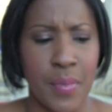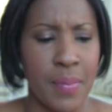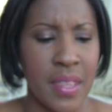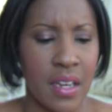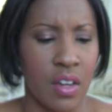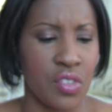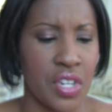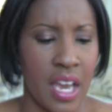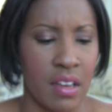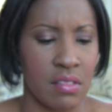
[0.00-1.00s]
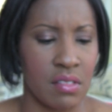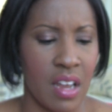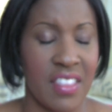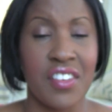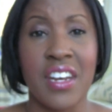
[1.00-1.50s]
Maybe they'll go down.
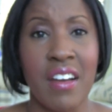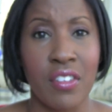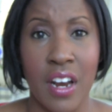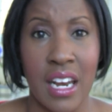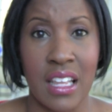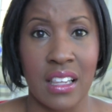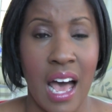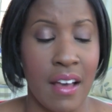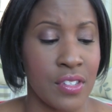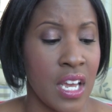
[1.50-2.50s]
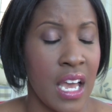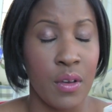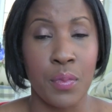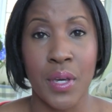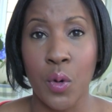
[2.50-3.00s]
There are never any left.
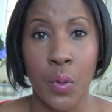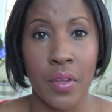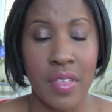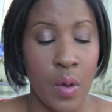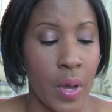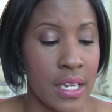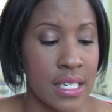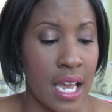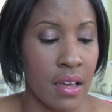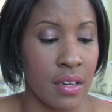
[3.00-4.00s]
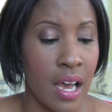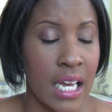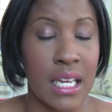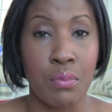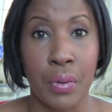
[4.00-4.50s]
It would be cool if they went down
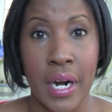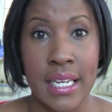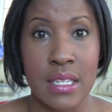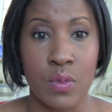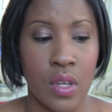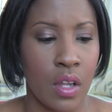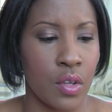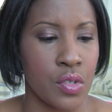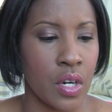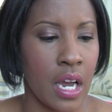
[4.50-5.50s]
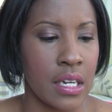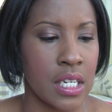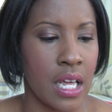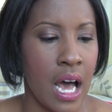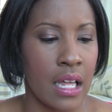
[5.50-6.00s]
uh, in price when the closer it got
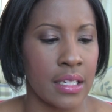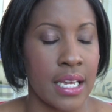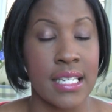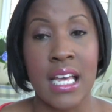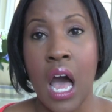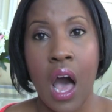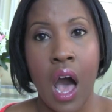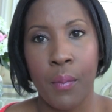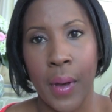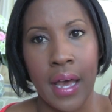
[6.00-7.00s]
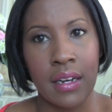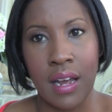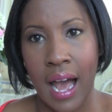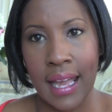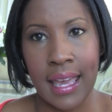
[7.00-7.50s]
to the holidays.
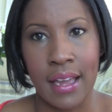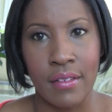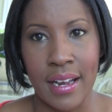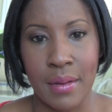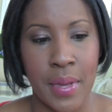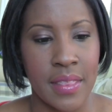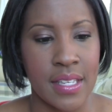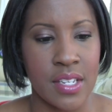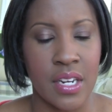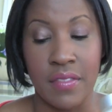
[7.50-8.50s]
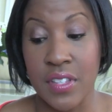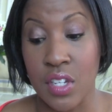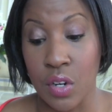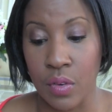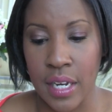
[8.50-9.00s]
But I can't recommend these enough.
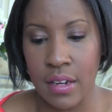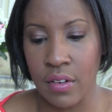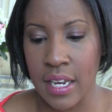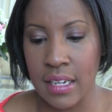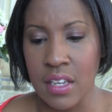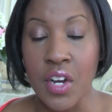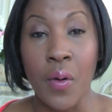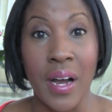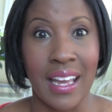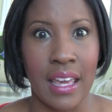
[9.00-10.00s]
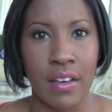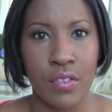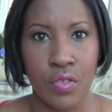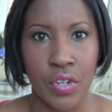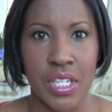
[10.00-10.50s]
It's a great, great, you know, a
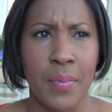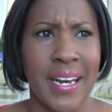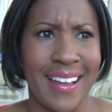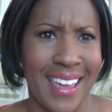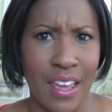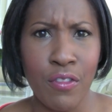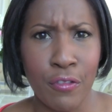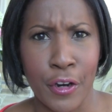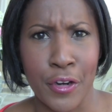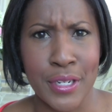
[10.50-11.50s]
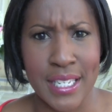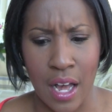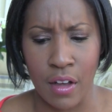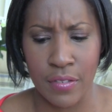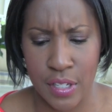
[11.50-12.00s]
gift for somebody, a gift for
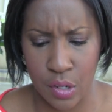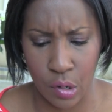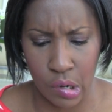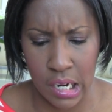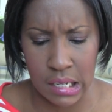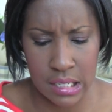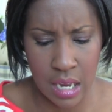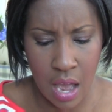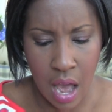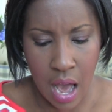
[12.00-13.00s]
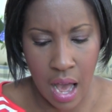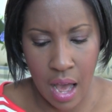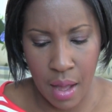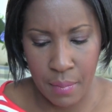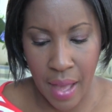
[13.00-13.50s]
yourself. It's great.
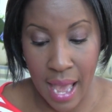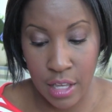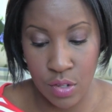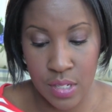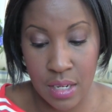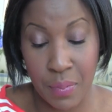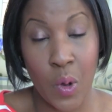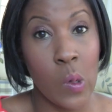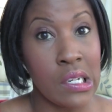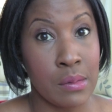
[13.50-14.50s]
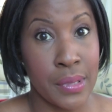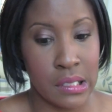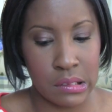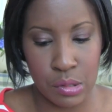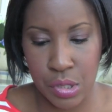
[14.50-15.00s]
Um, I used up quite a bit
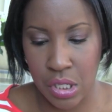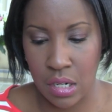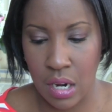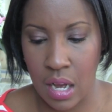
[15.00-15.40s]
of lotion.